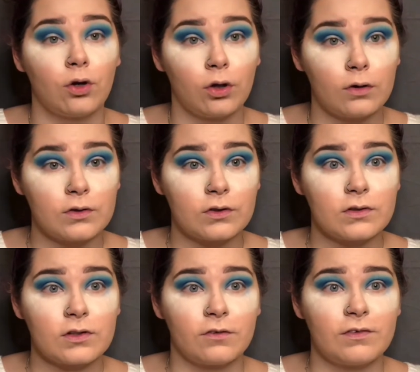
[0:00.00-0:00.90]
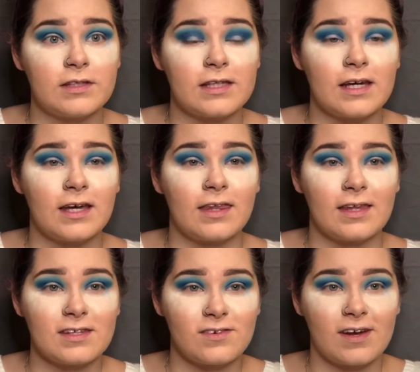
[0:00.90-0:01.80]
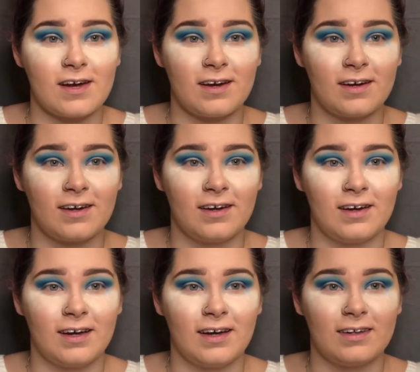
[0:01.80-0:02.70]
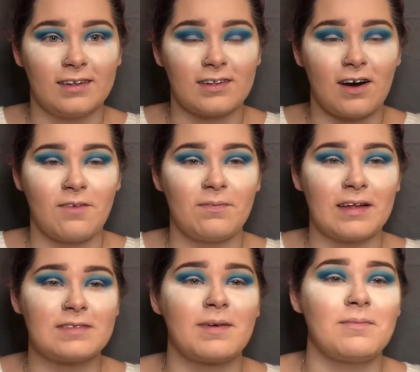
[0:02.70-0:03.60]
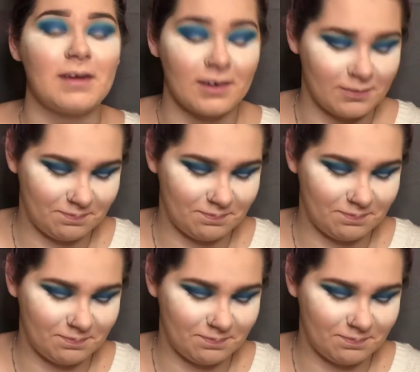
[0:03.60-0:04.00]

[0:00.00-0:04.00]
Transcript: closer, so if you see this right here, the top, that's my mirror.